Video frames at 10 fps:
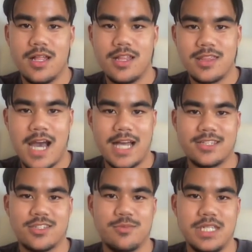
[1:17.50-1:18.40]
that
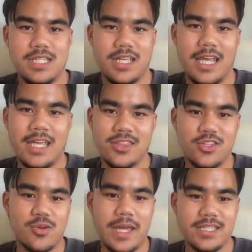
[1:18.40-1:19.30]
to be in the
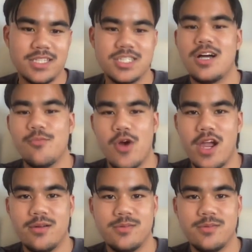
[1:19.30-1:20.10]
domain somewhere,